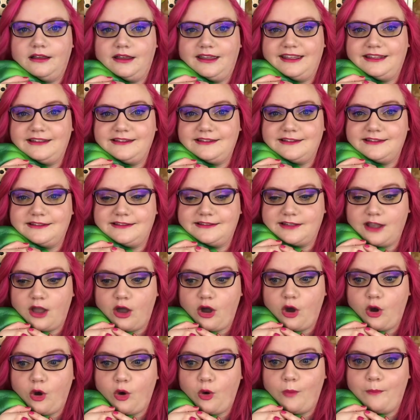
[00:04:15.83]
It's
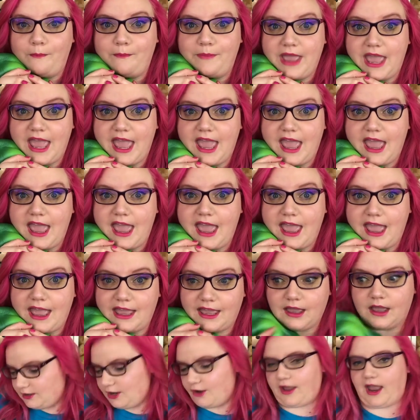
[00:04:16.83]
so
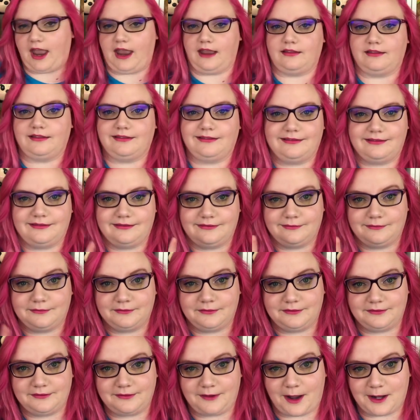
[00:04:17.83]
big. Okay,
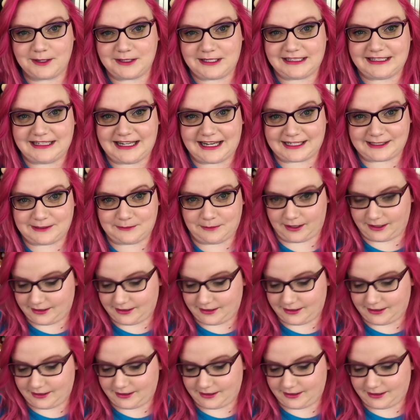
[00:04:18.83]
on to the next